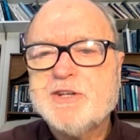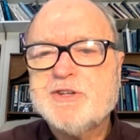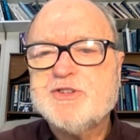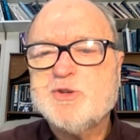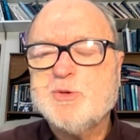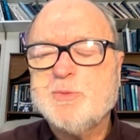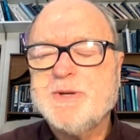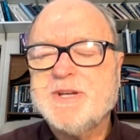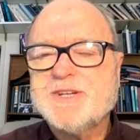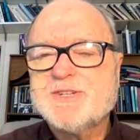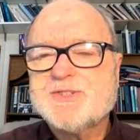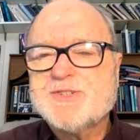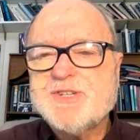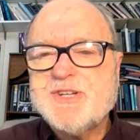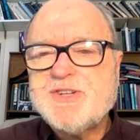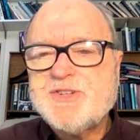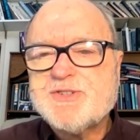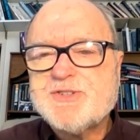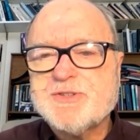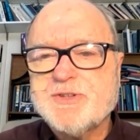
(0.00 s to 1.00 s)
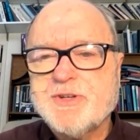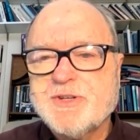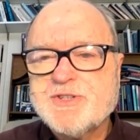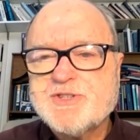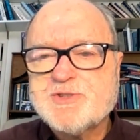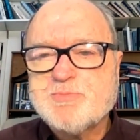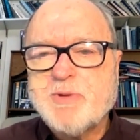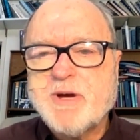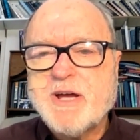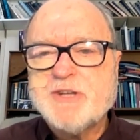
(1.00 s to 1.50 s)
into
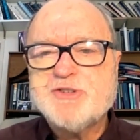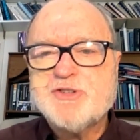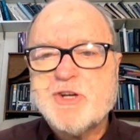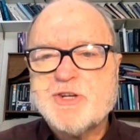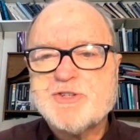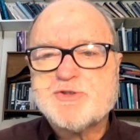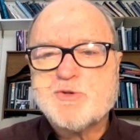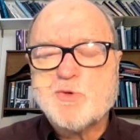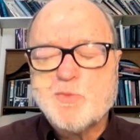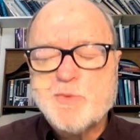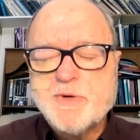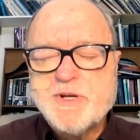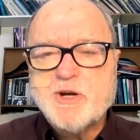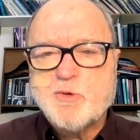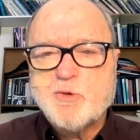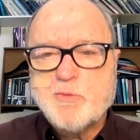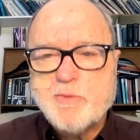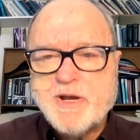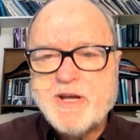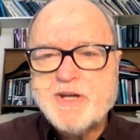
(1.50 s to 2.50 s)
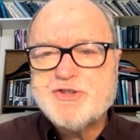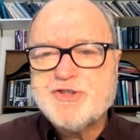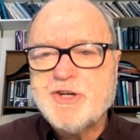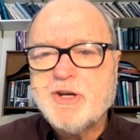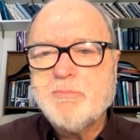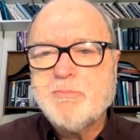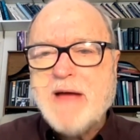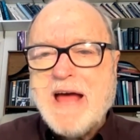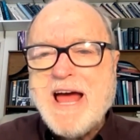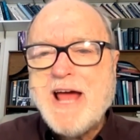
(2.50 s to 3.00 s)
existence by just
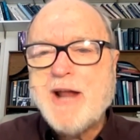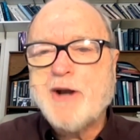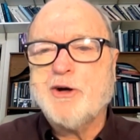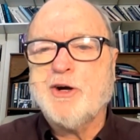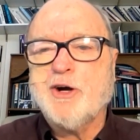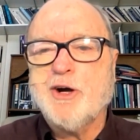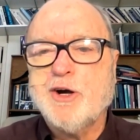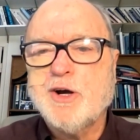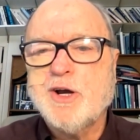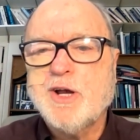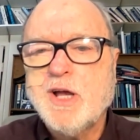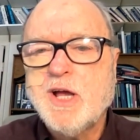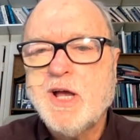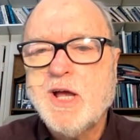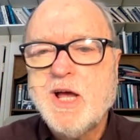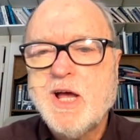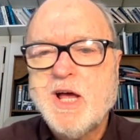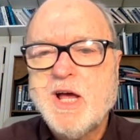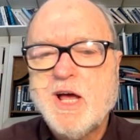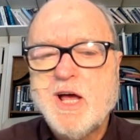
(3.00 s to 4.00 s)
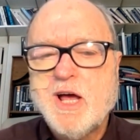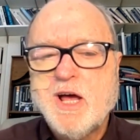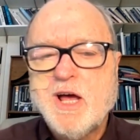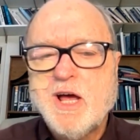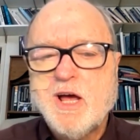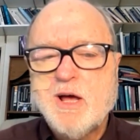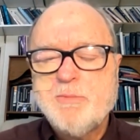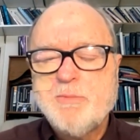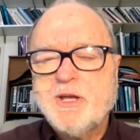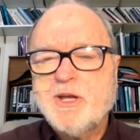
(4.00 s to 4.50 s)
rearranging matter.
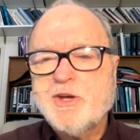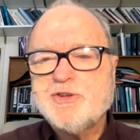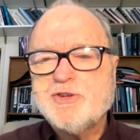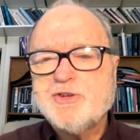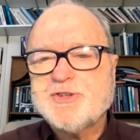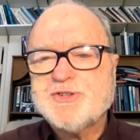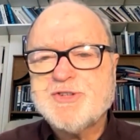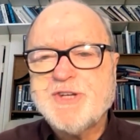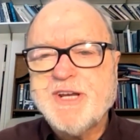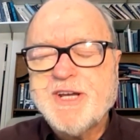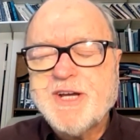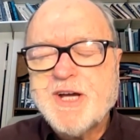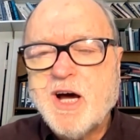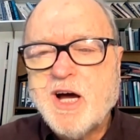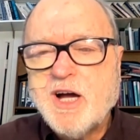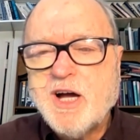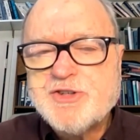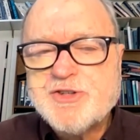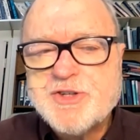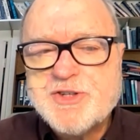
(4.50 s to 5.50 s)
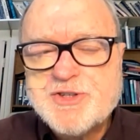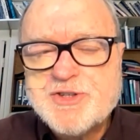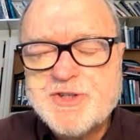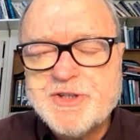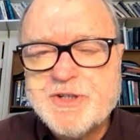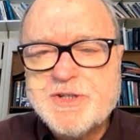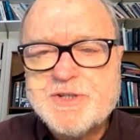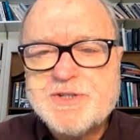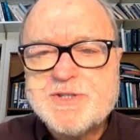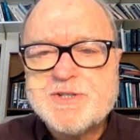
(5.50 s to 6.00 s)
Because you see,
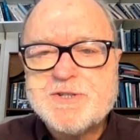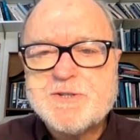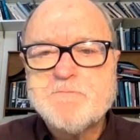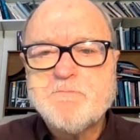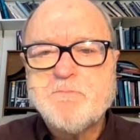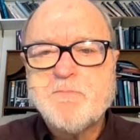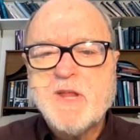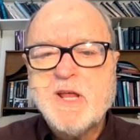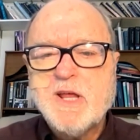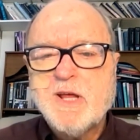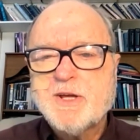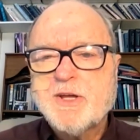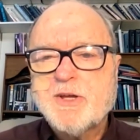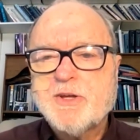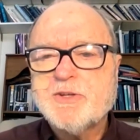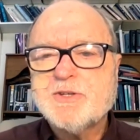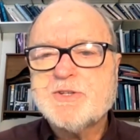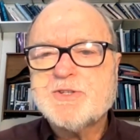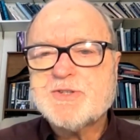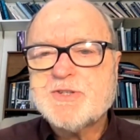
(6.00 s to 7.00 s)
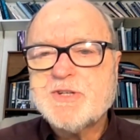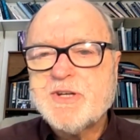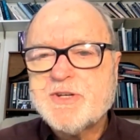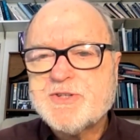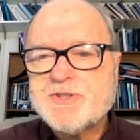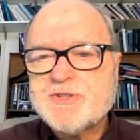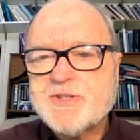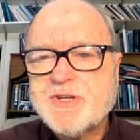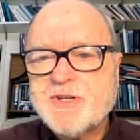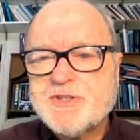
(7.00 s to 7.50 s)
consciousness
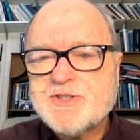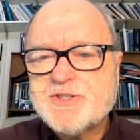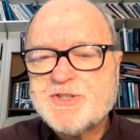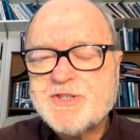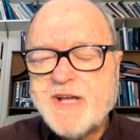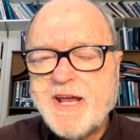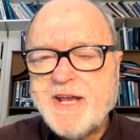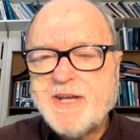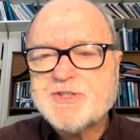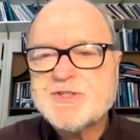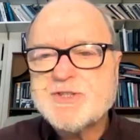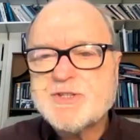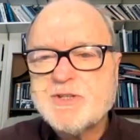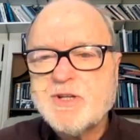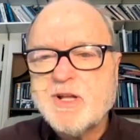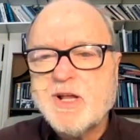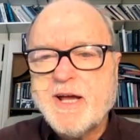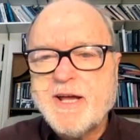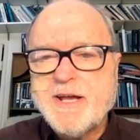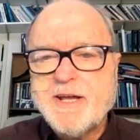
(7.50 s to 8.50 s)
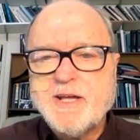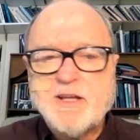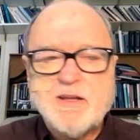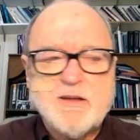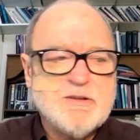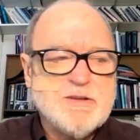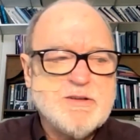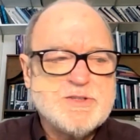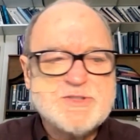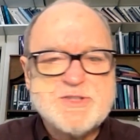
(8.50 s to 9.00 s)
consists in states like
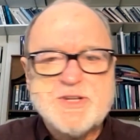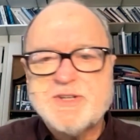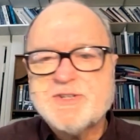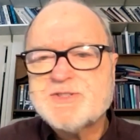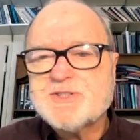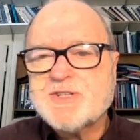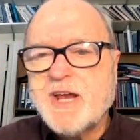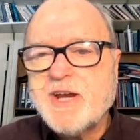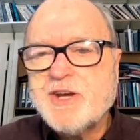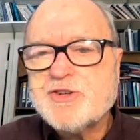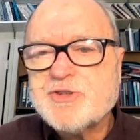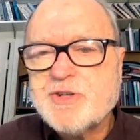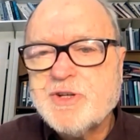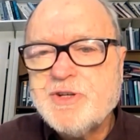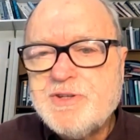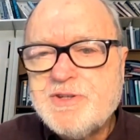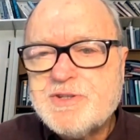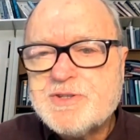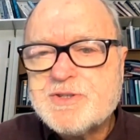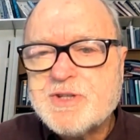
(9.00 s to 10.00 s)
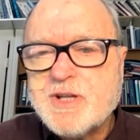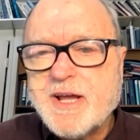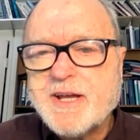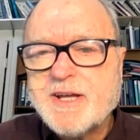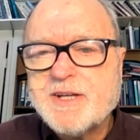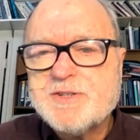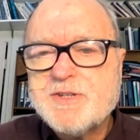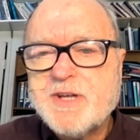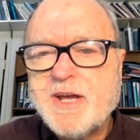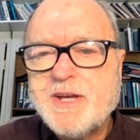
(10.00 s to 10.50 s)
sensations,
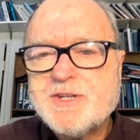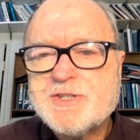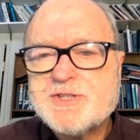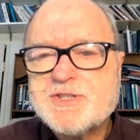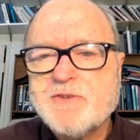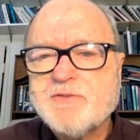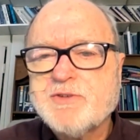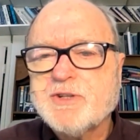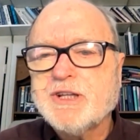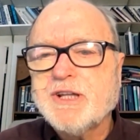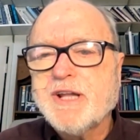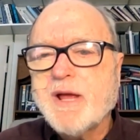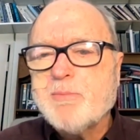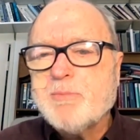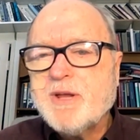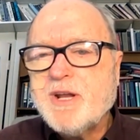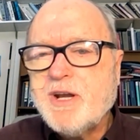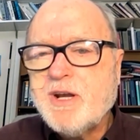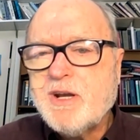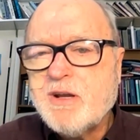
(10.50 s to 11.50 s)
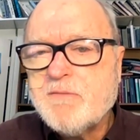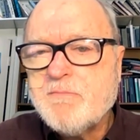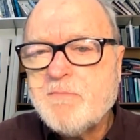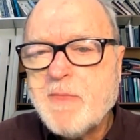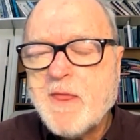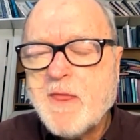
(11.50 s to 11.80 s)
like a taste of a lemon,